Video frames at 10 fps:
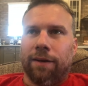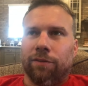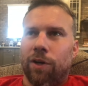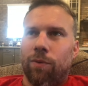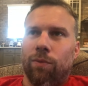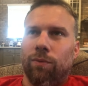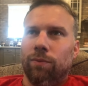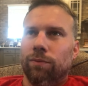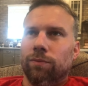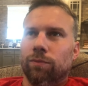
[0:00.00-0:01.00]
I don't know
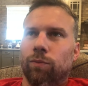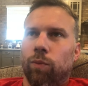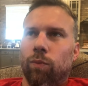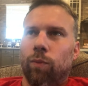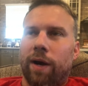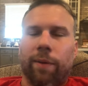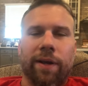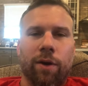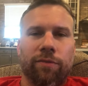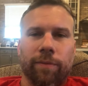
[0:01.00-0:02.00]
where we
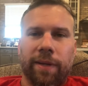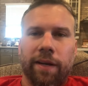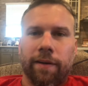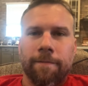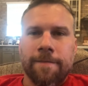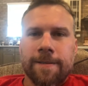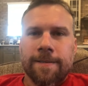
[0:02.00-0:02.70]
go from here.